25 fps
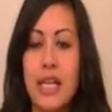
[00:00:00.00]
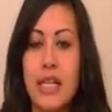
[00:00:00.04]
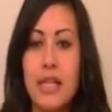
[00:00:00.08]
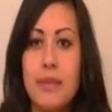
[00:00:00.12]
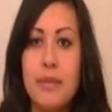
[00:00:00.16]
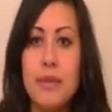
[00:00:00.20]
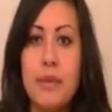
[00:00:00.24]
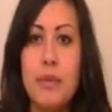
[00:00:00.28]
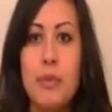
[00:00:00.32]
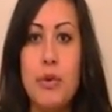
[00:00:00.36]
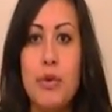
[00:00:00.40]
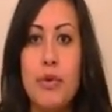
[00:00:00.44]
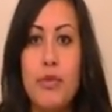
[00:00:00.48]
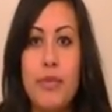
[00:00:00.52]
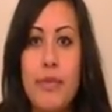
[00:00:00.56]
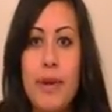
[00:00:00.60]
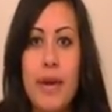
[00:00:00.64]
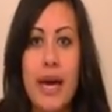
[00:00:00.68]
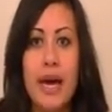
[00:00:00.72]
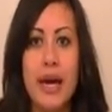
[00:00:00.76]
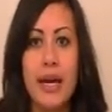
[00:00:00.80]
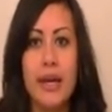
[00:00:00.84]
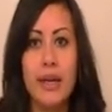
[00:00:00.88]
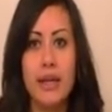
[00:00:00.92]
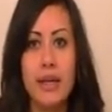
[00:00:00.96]
let me move
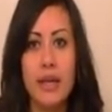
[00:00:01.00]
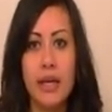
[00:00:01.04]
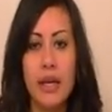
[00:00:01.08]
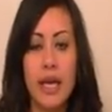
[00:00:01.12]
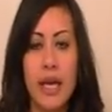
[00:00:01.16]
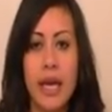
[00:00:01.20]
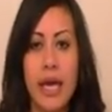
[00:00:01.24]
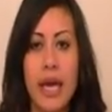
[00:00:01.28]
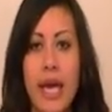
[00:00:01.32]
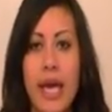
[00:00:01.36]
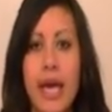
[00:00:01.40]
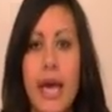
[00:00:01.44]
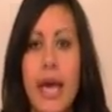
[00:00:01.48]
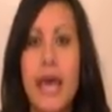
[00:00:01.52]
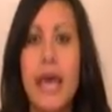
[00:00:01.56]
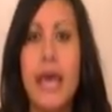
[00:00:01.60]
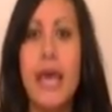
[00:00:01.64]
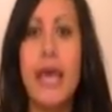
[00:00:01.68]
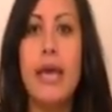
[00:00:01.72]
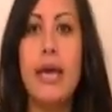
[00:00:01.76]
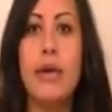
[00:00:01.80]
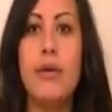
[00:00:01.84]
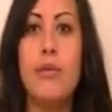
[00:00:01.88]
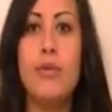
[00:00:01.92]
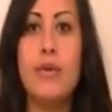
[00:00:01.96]
back.
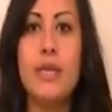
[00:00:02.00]
I